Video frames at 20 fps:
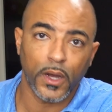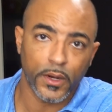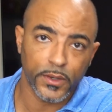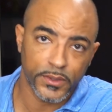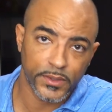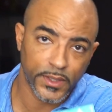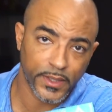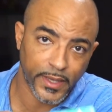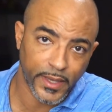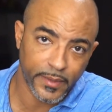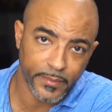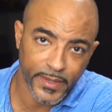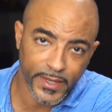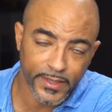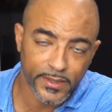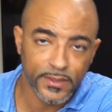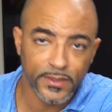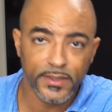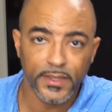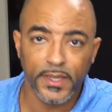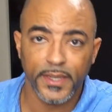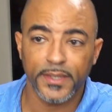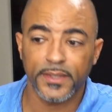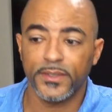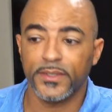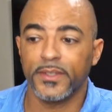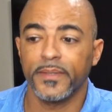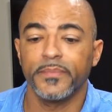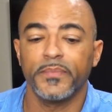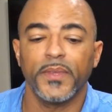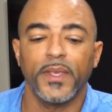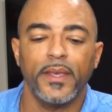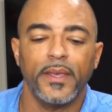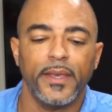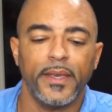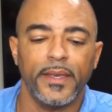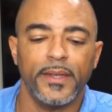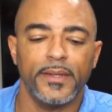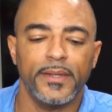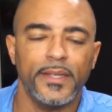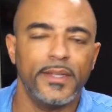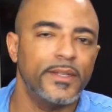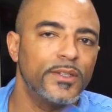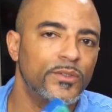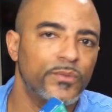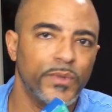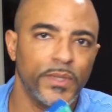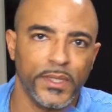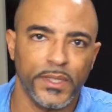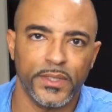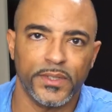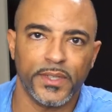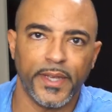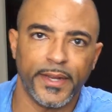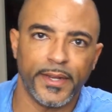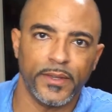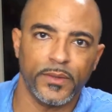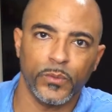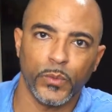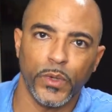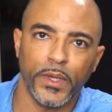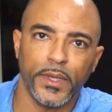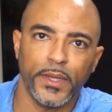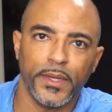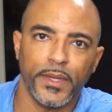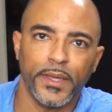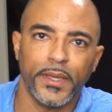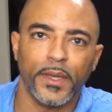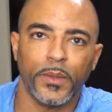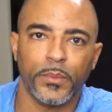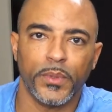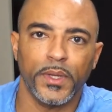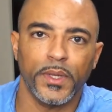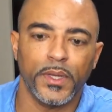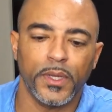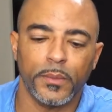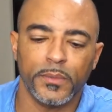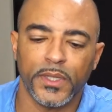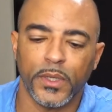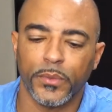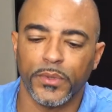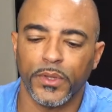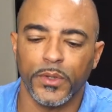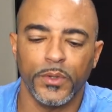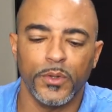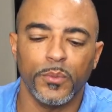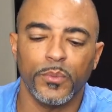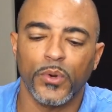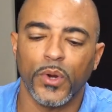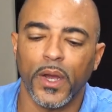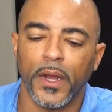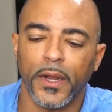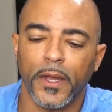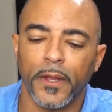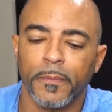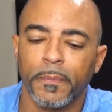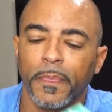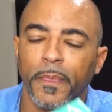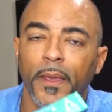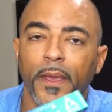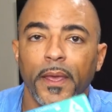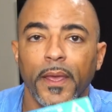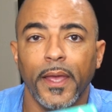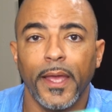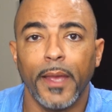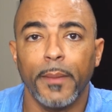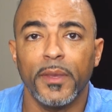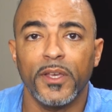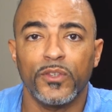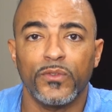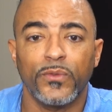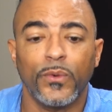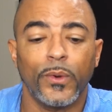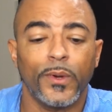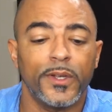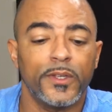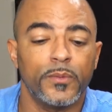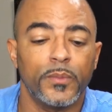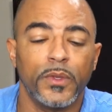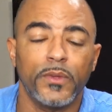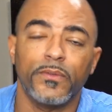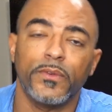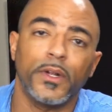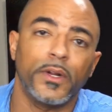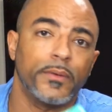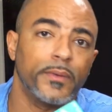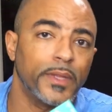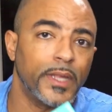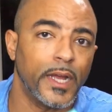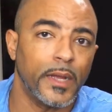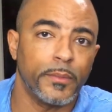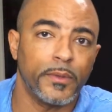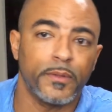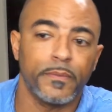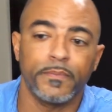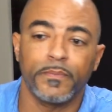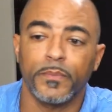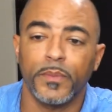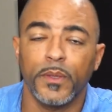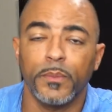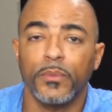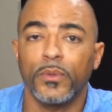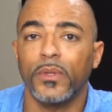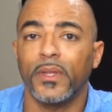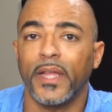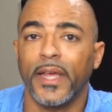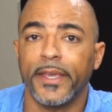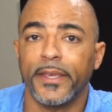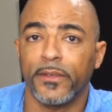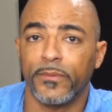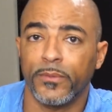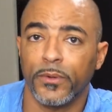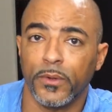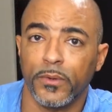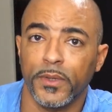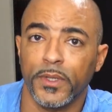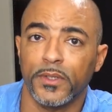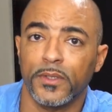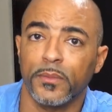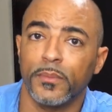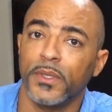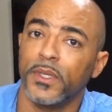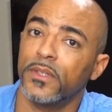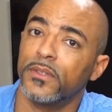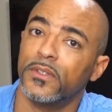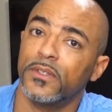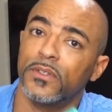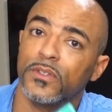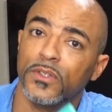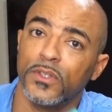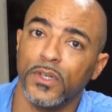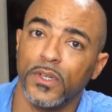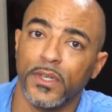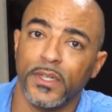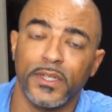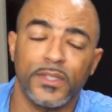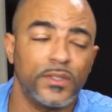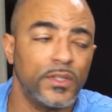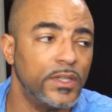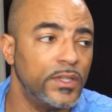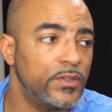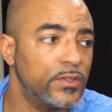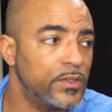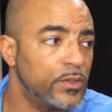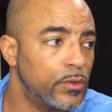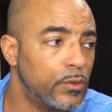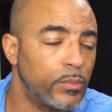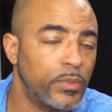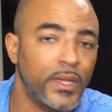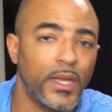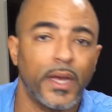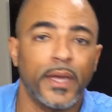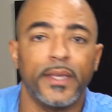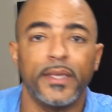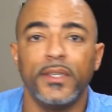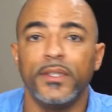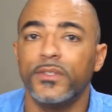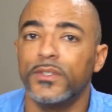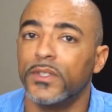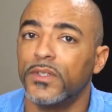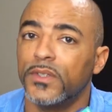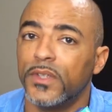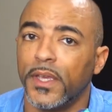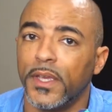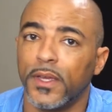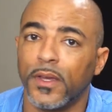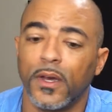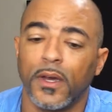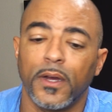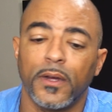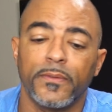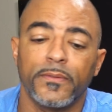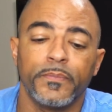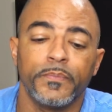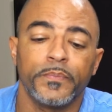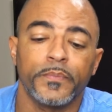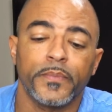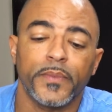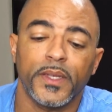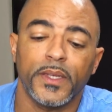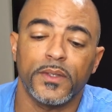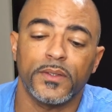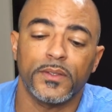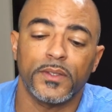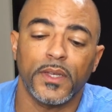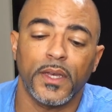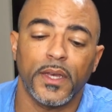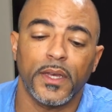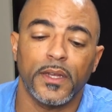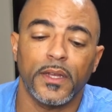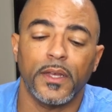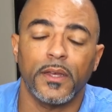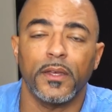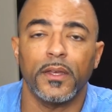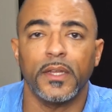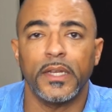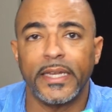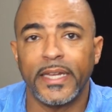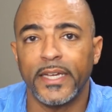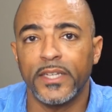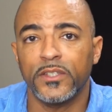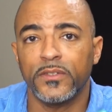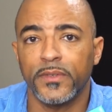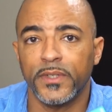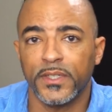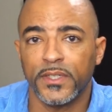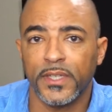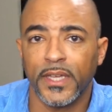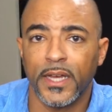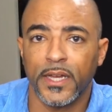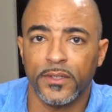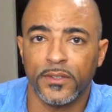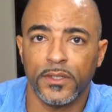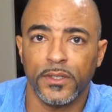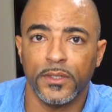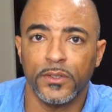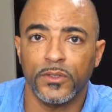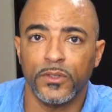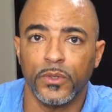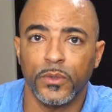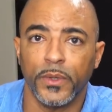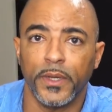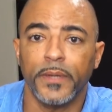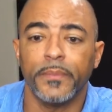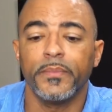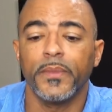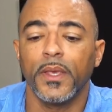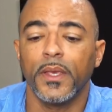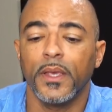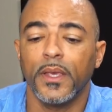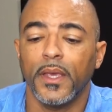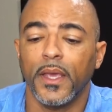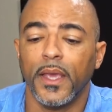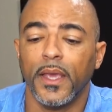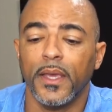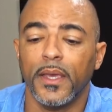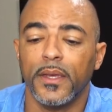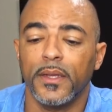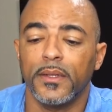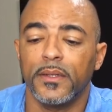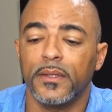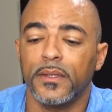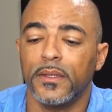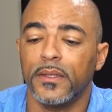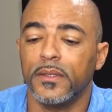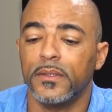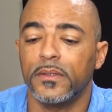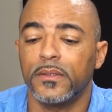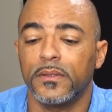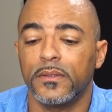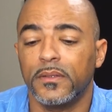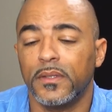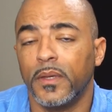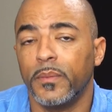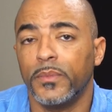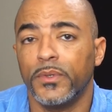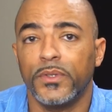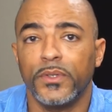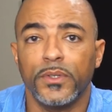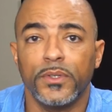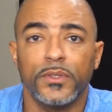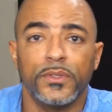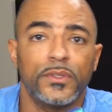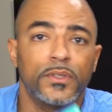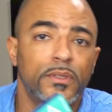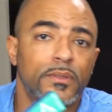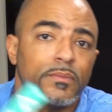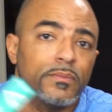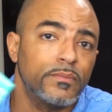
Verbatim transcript: Arctic M X six. And it is really exciting when a company comes out with a new product. M X four has been very reliable. People like it for a reason because it's good. It's easy to apply, easy to take off. It's got a nice viscosity to it, and its temperatures